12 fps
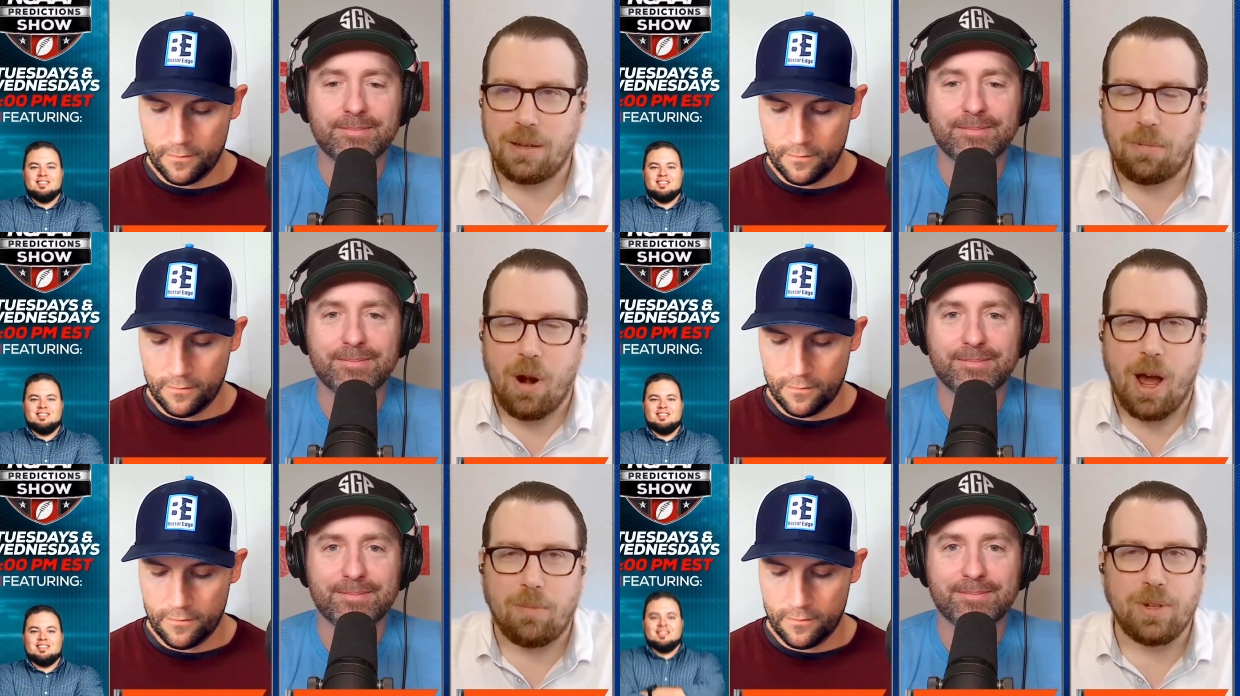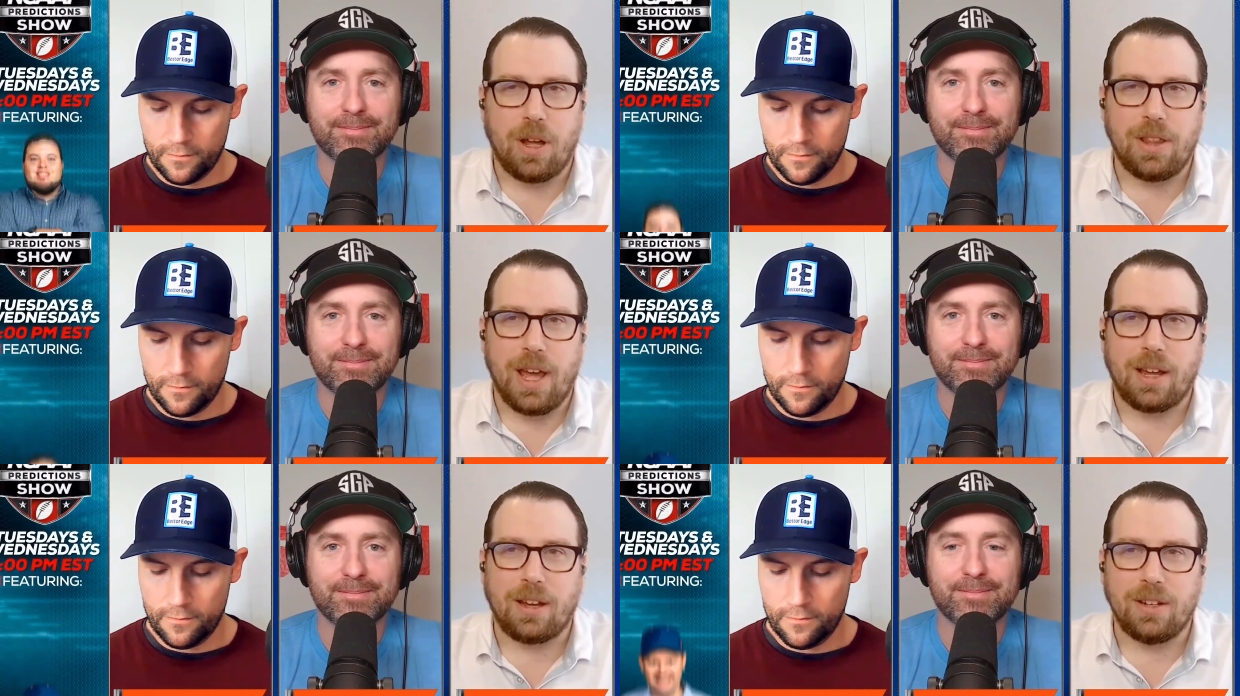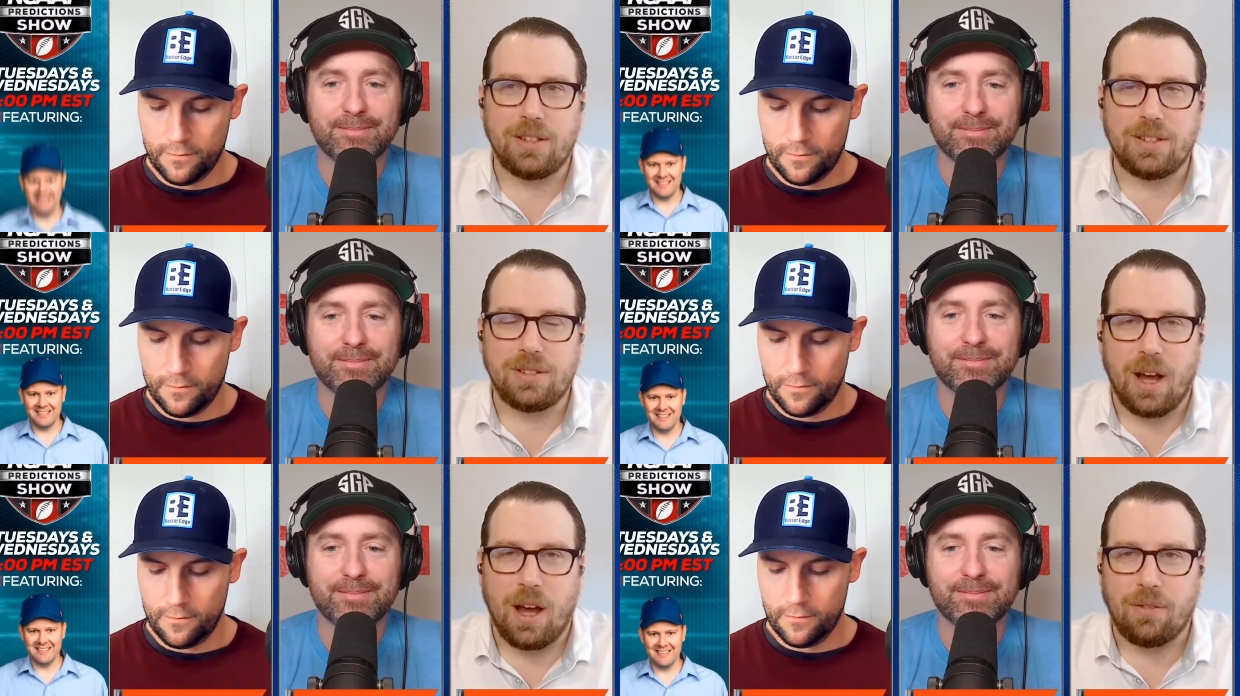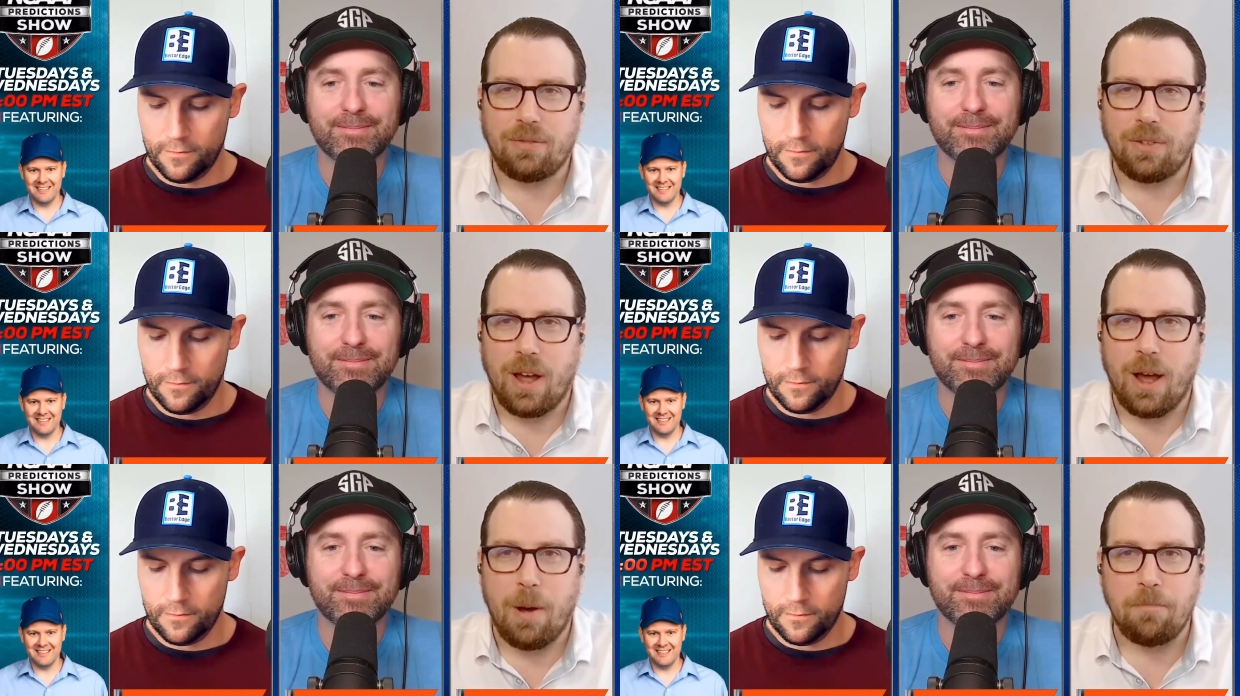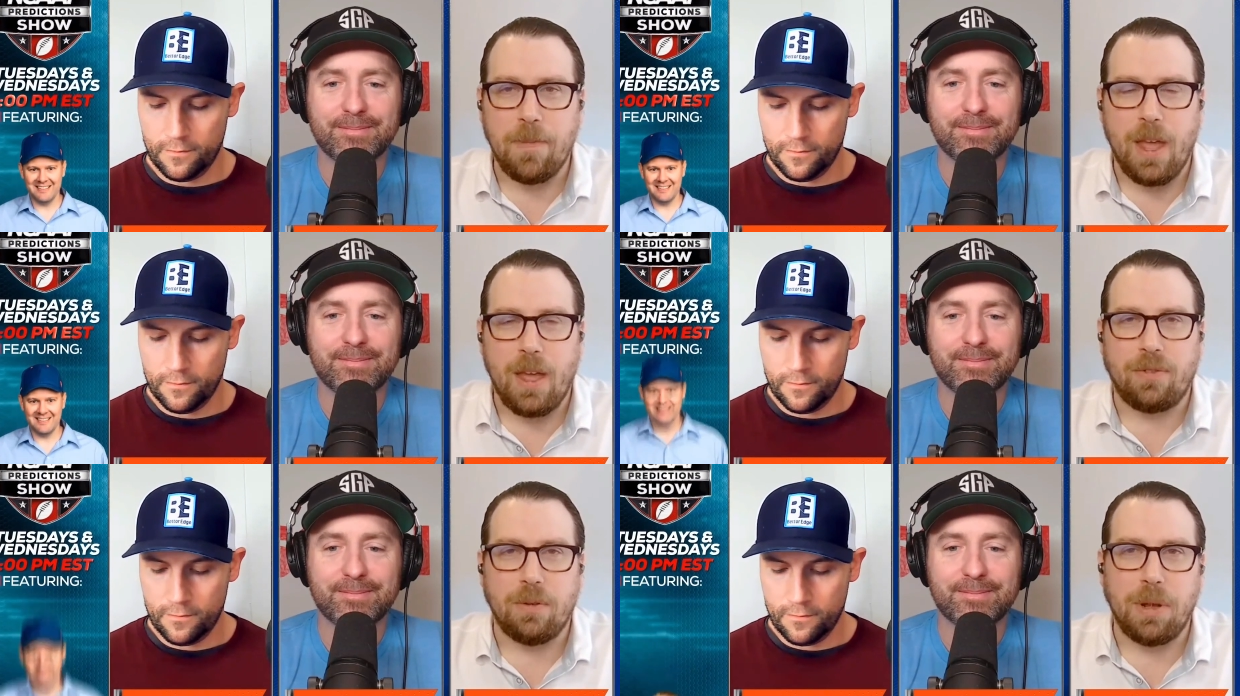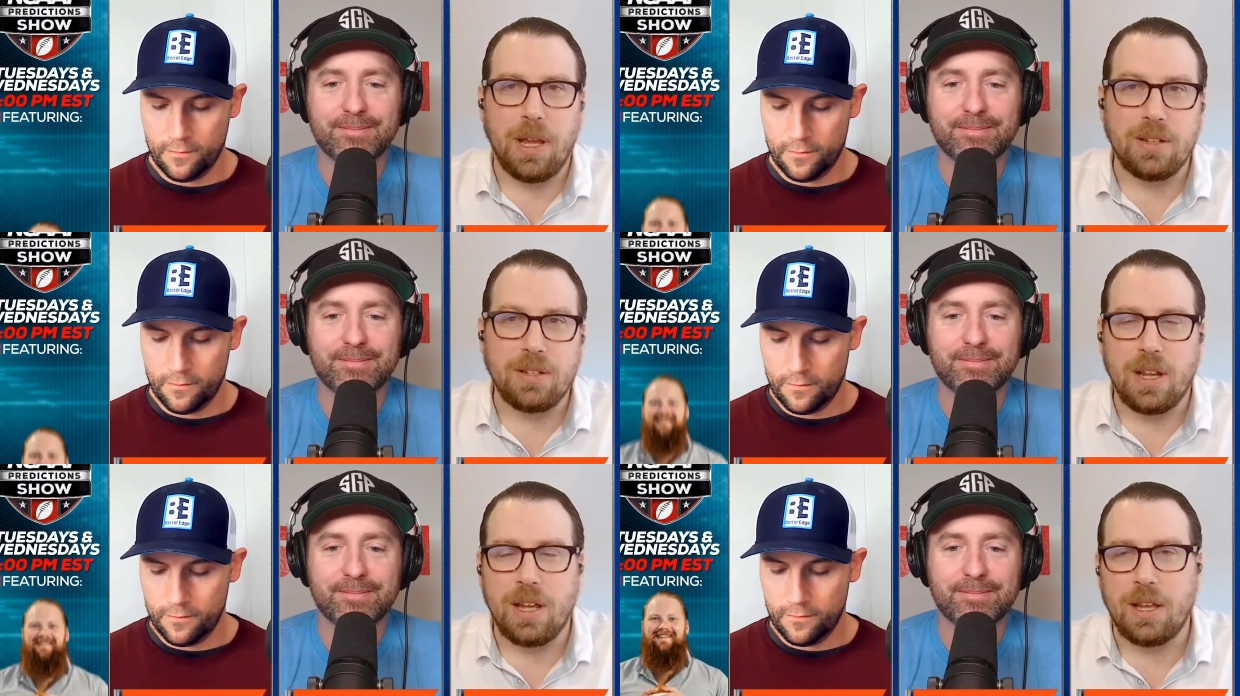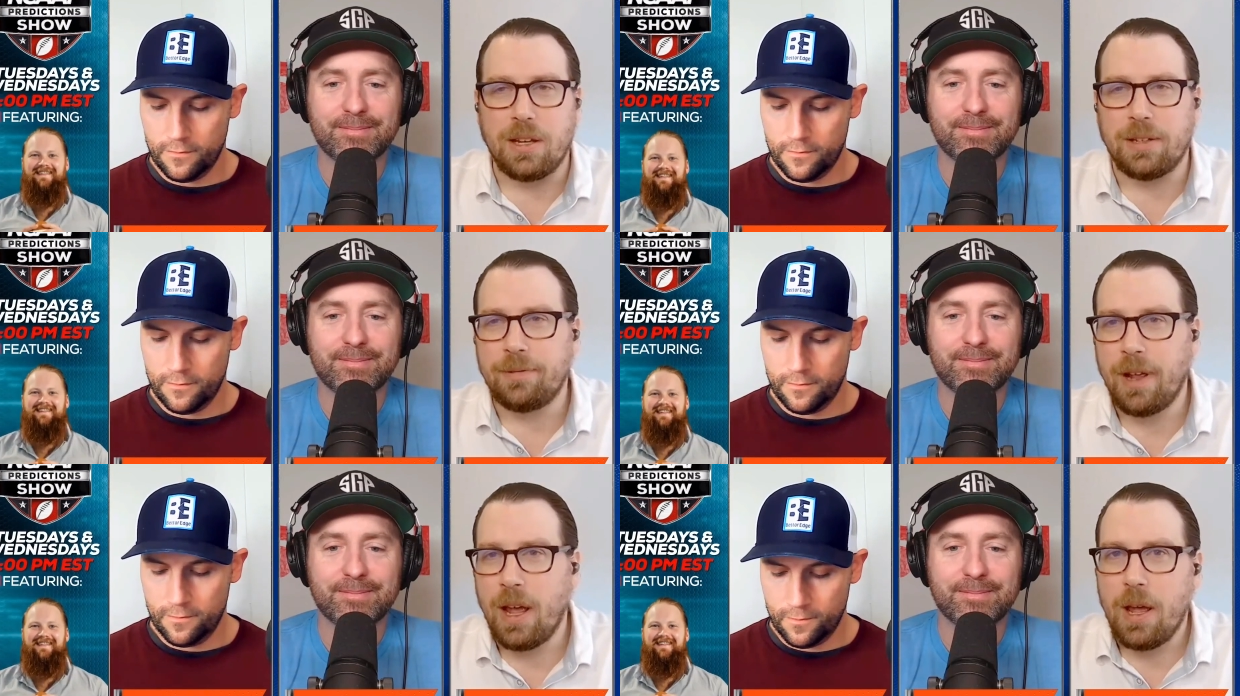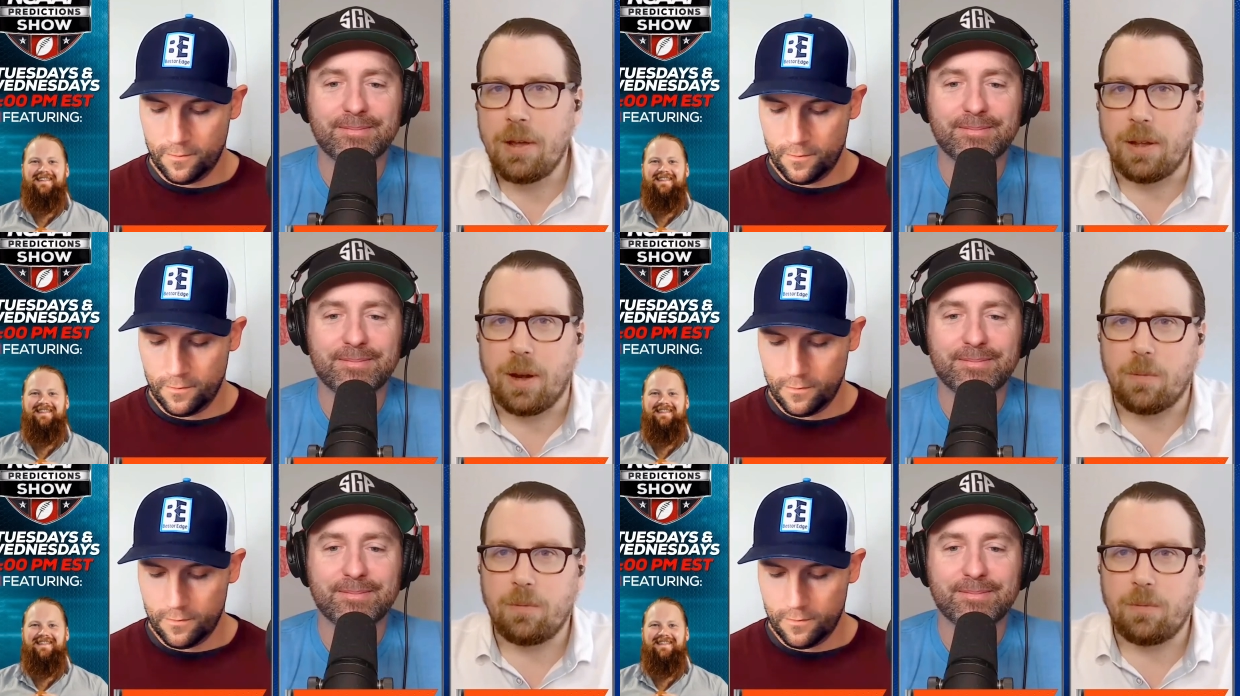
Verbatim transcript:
Speaker 1: props, all that good stuff. Um, if Embiid is in, you